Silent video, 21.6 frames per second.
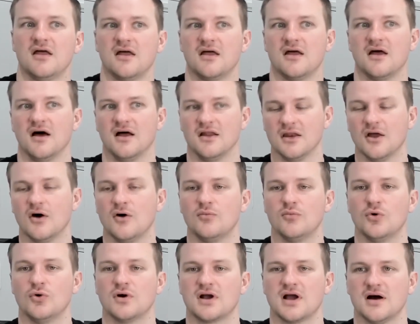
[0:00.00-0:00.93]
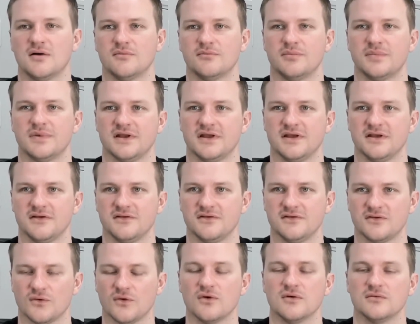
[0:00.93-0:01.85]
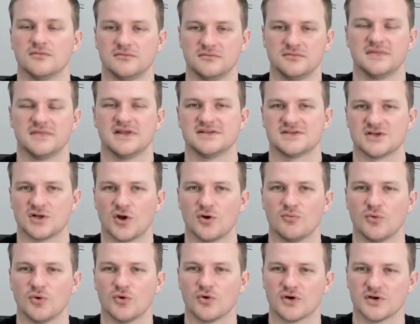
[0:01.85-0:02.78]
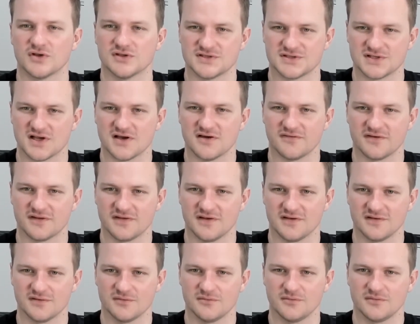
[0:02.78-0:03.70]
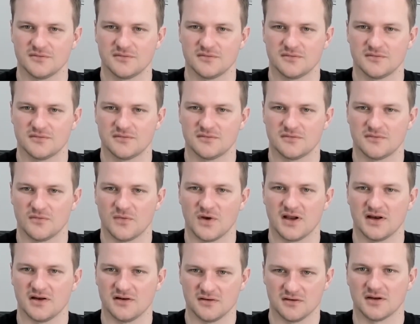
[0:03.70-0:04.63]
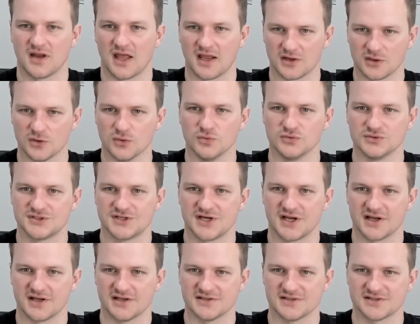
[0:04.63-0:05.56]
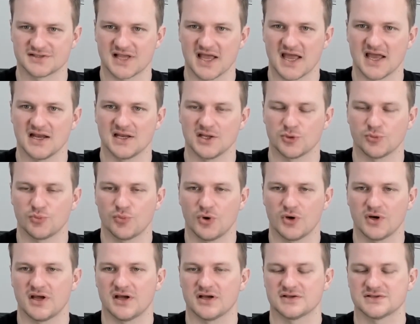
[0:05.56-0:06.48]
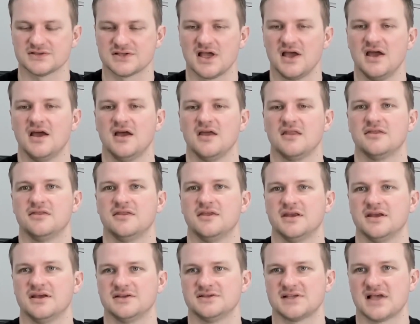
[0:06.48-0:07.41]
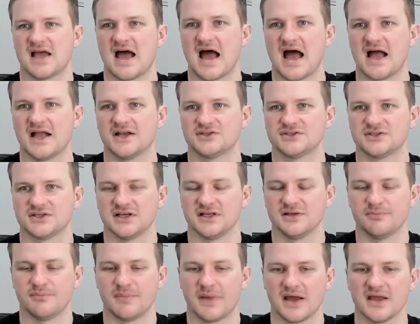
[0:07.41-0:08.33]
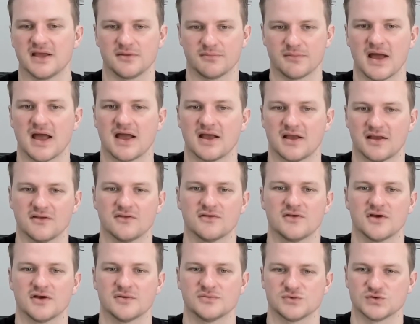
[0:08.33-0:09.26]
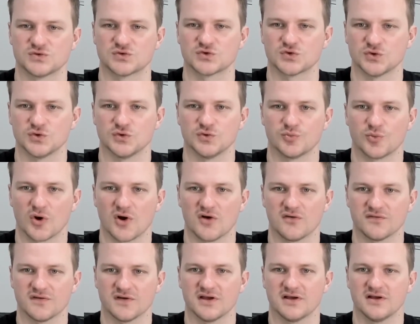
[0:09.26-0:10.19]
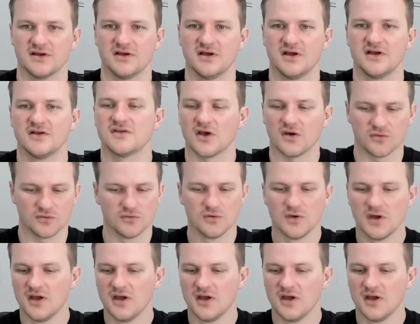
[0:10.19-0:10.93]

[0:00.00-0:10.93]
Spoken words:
a lot more companies, or there's a lot more conservatism when launching and scaling products, that it's actually paying back in terms of true profit. So